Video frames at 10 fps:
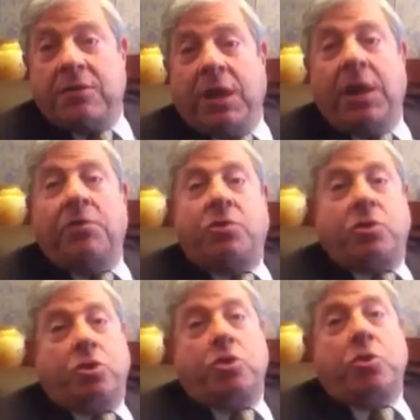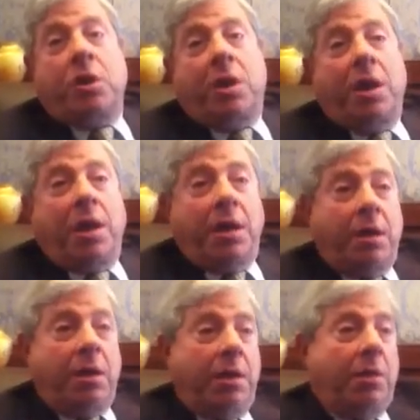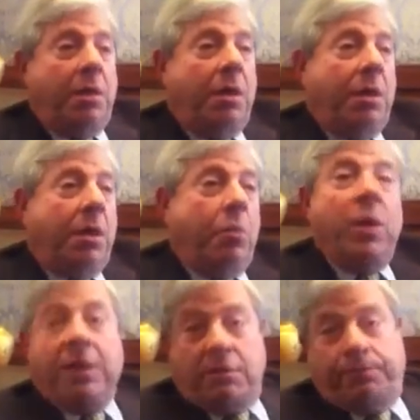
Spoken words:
of age should I win.